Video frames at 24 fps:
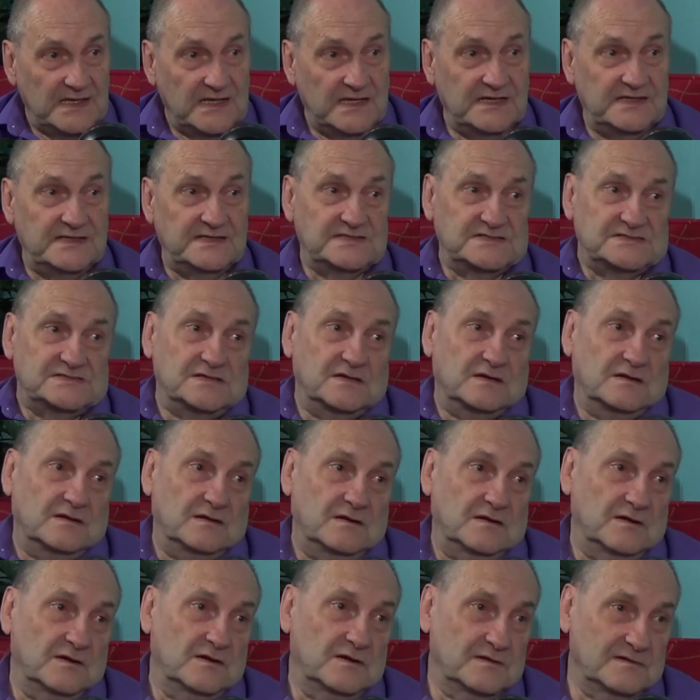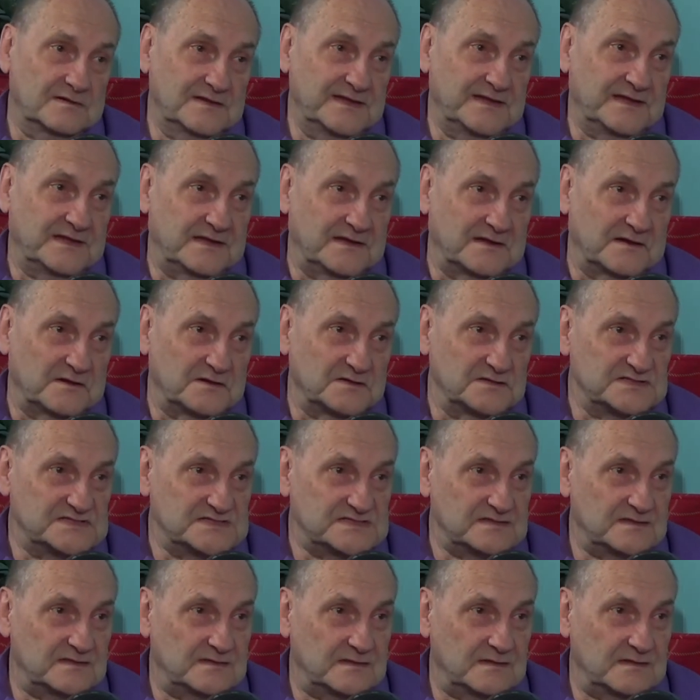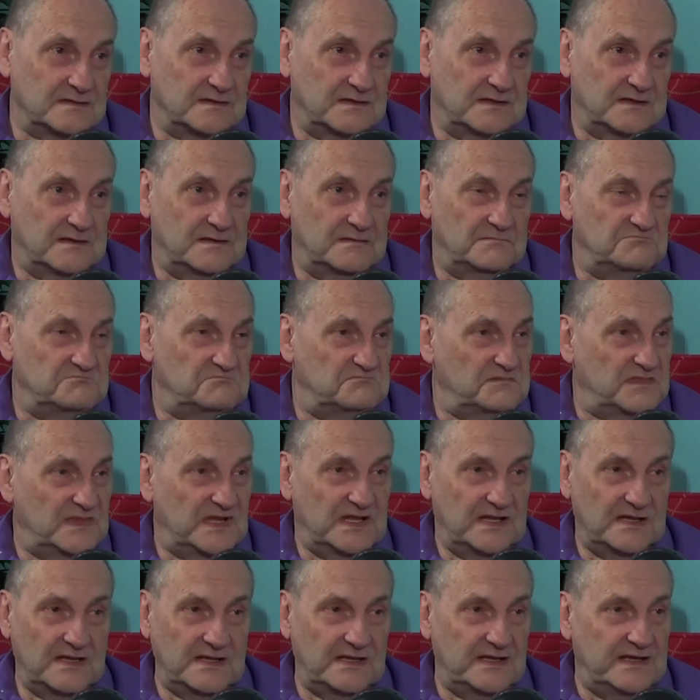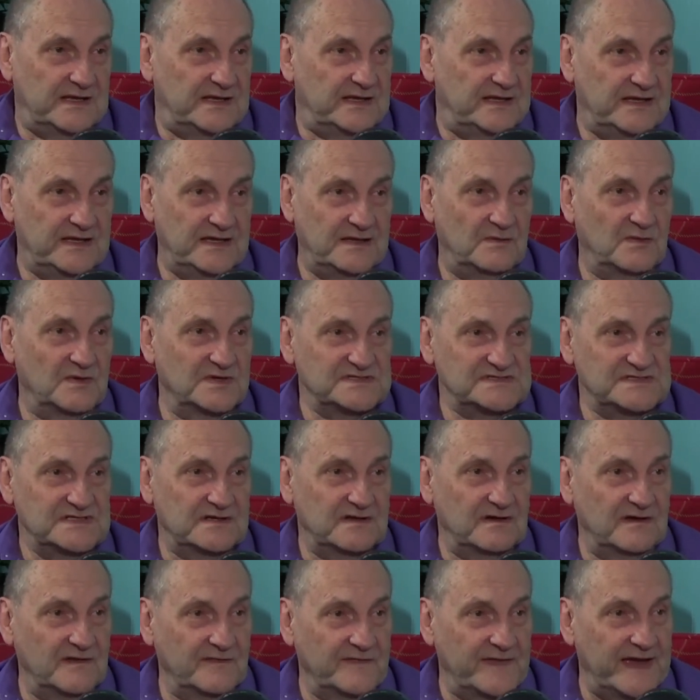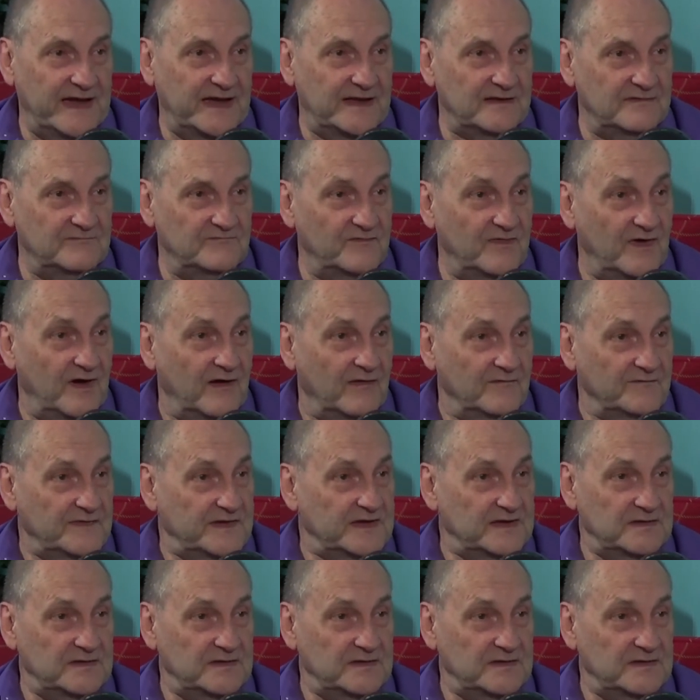In his early years, he wasn't all that involved.